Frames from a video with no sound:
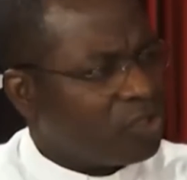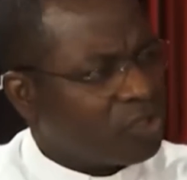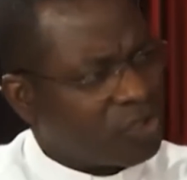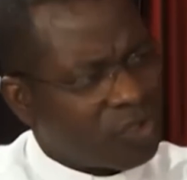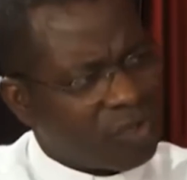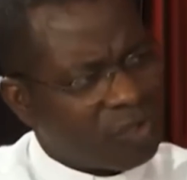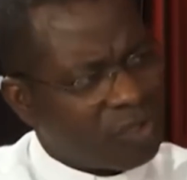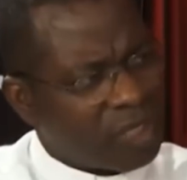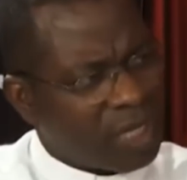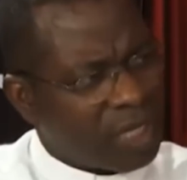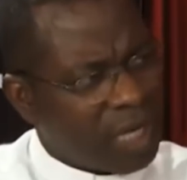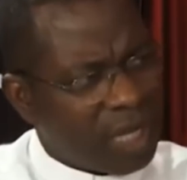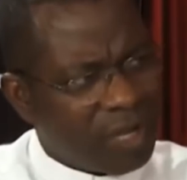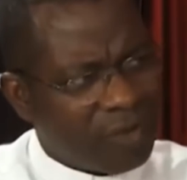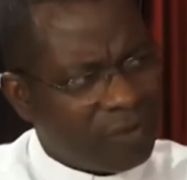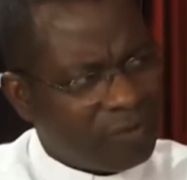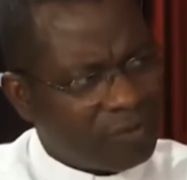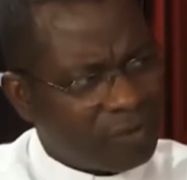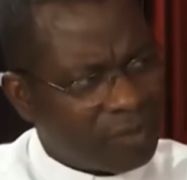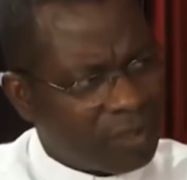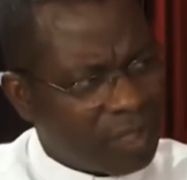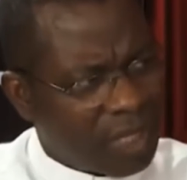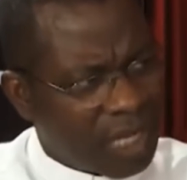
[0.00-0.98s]
turn
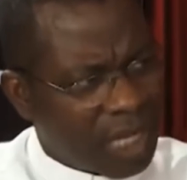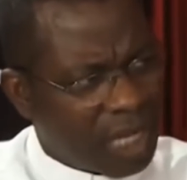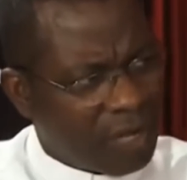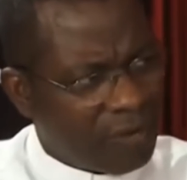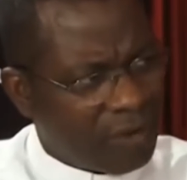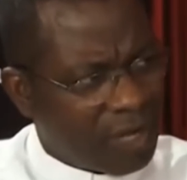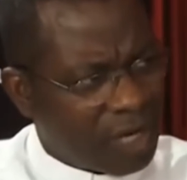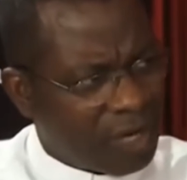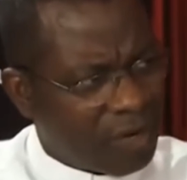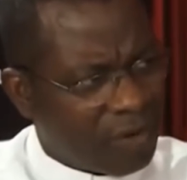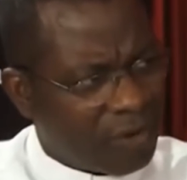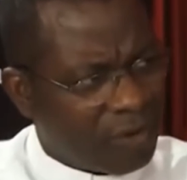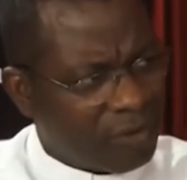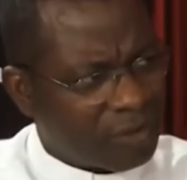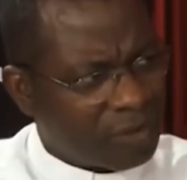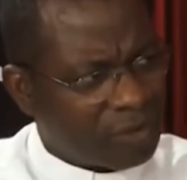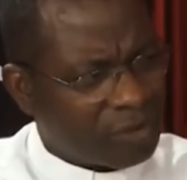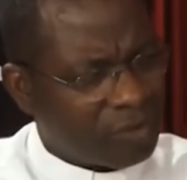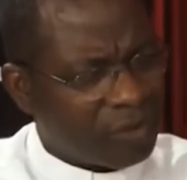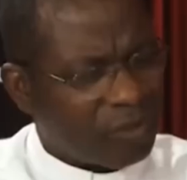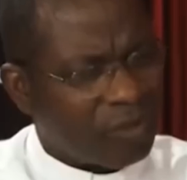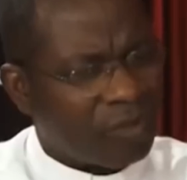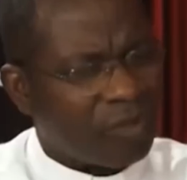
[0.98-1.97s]
around our
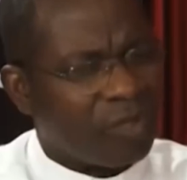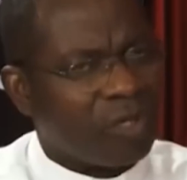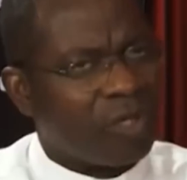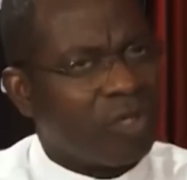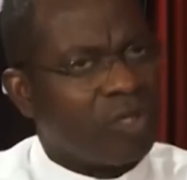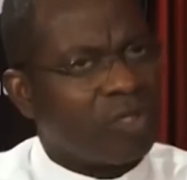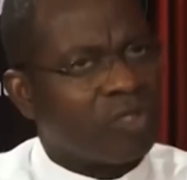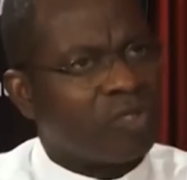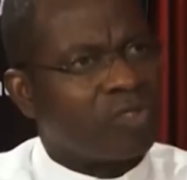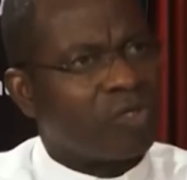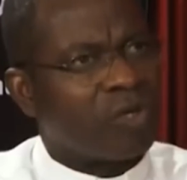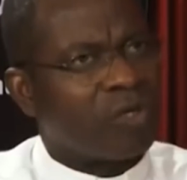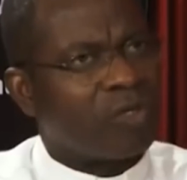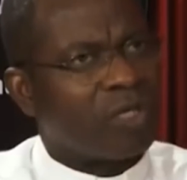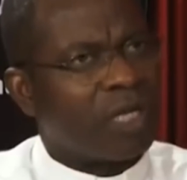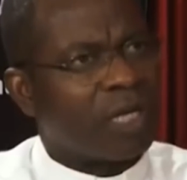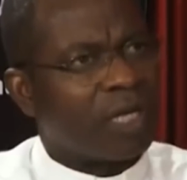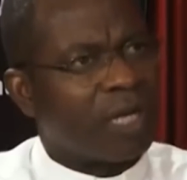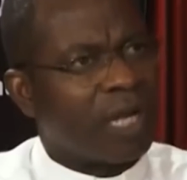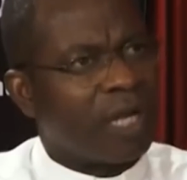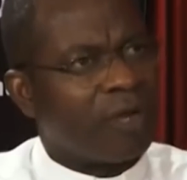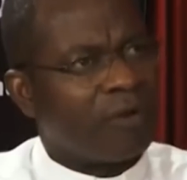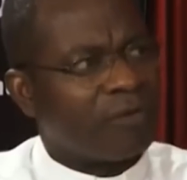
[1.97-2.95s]
culture, turn
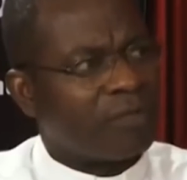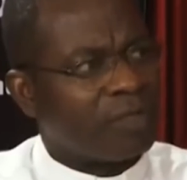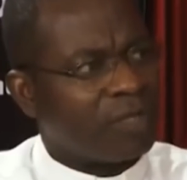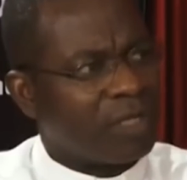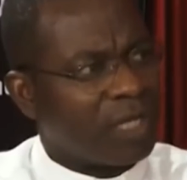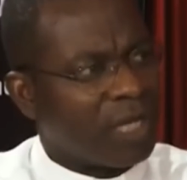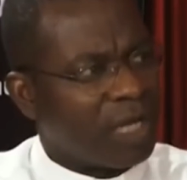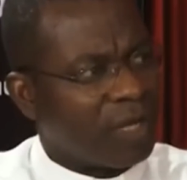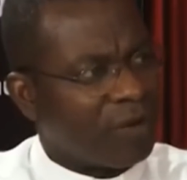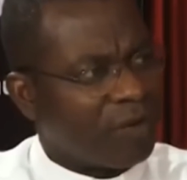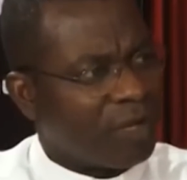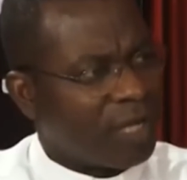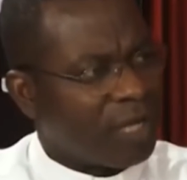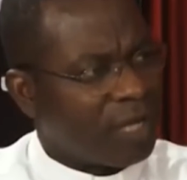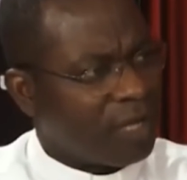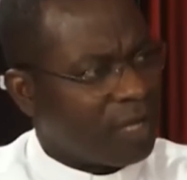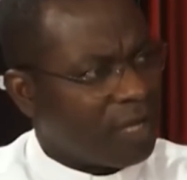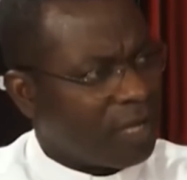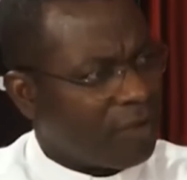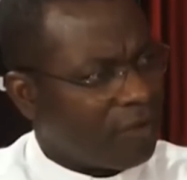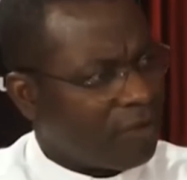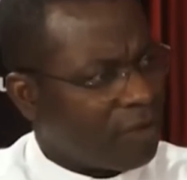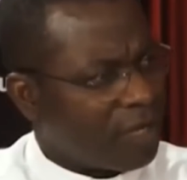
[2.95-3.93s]
around our,
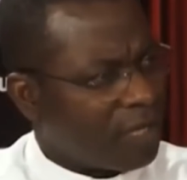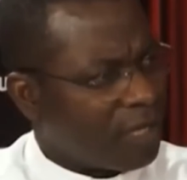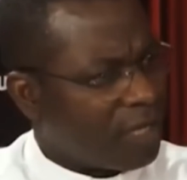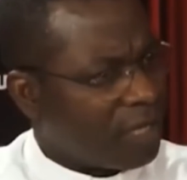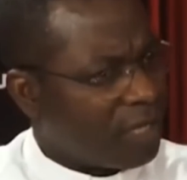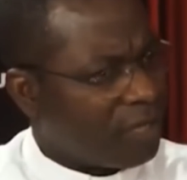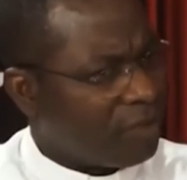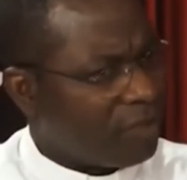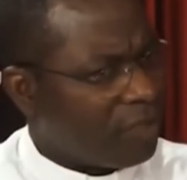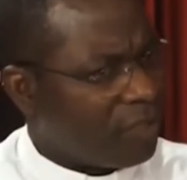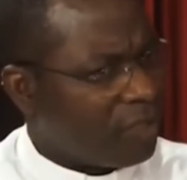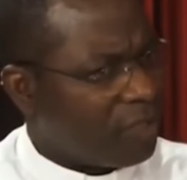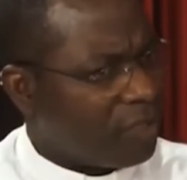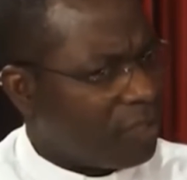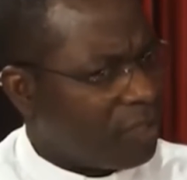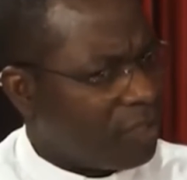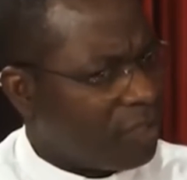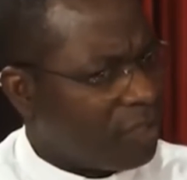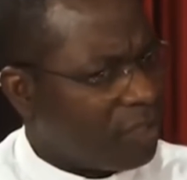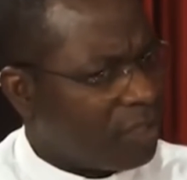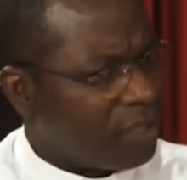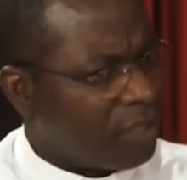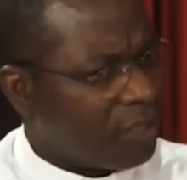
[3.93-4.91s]
our
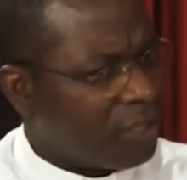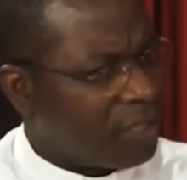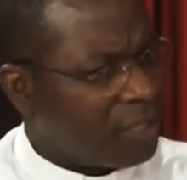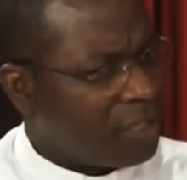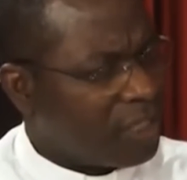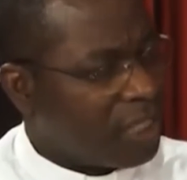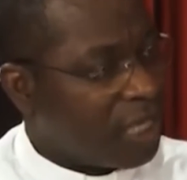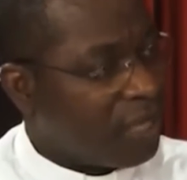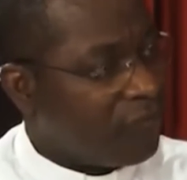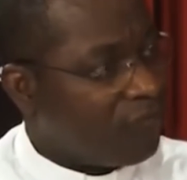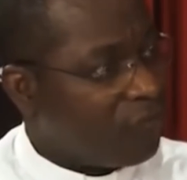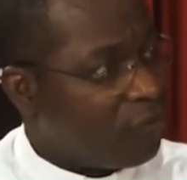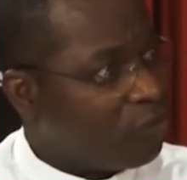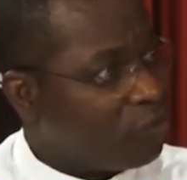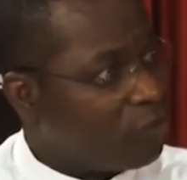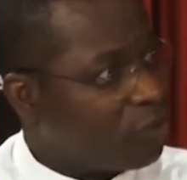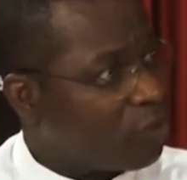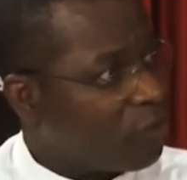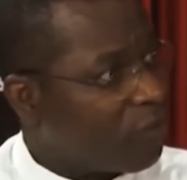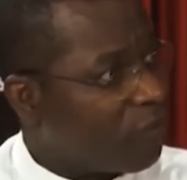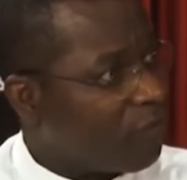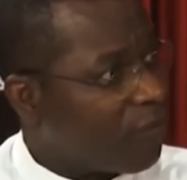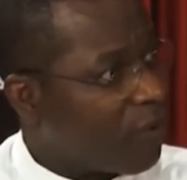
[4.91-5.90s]
in, our in, the
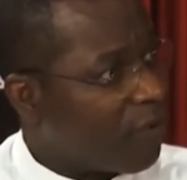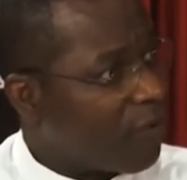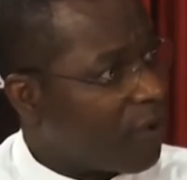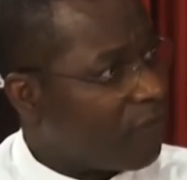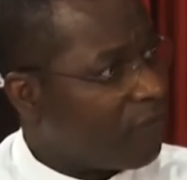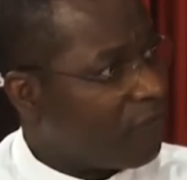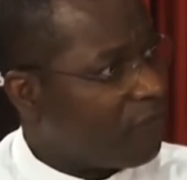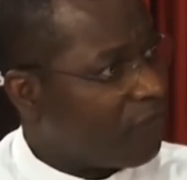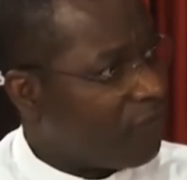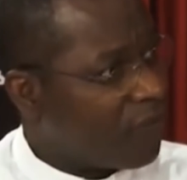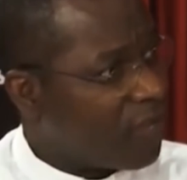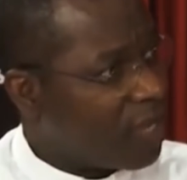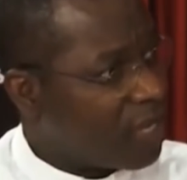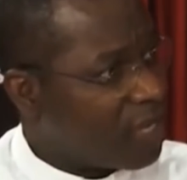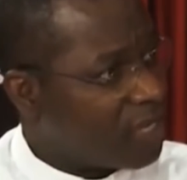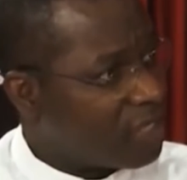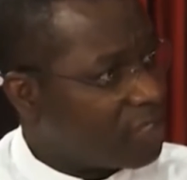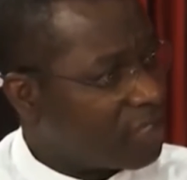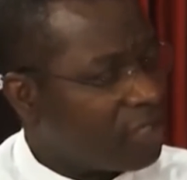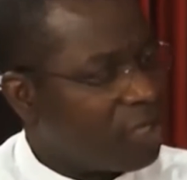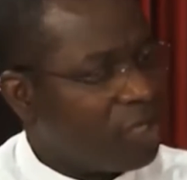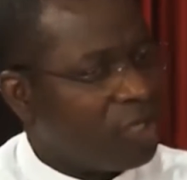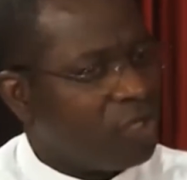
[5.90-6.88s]
evolution of our faith